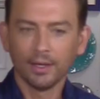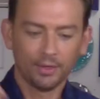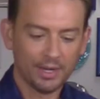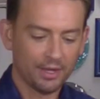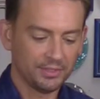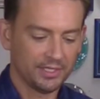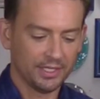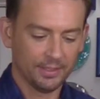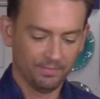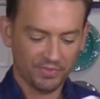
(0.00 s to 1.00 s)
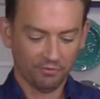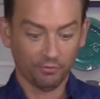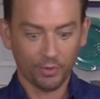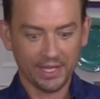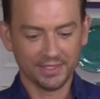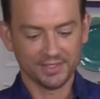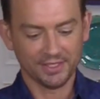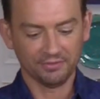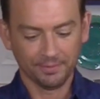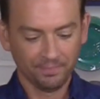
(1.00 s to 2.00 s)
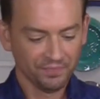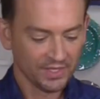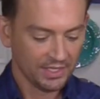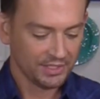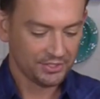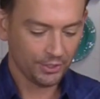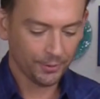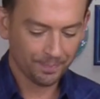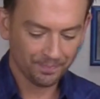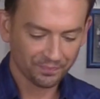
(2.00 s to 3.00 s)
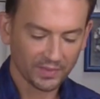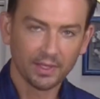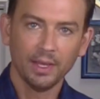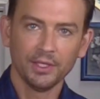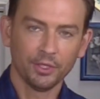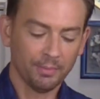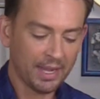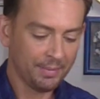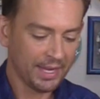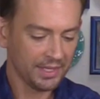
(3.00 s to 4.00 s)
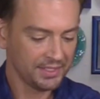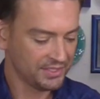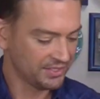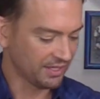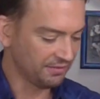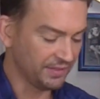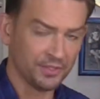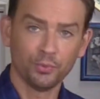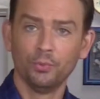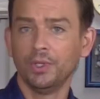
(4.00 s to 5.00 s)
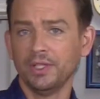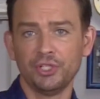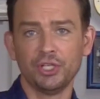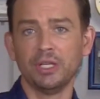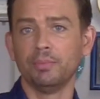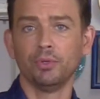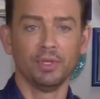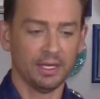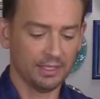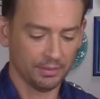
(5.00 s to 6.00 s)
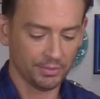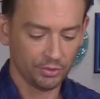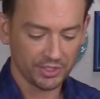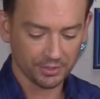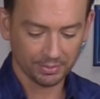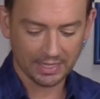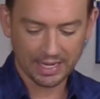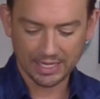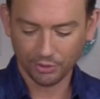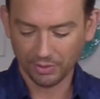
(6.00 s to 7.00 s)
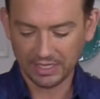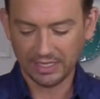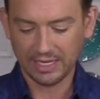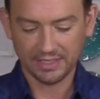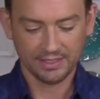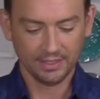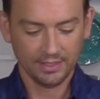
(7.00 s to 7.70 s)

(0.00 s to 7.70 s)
around their forehead and stuff. So you can buy a bag of this stuff. It's really cheap. You can get it at Beauty Supply. You can get it at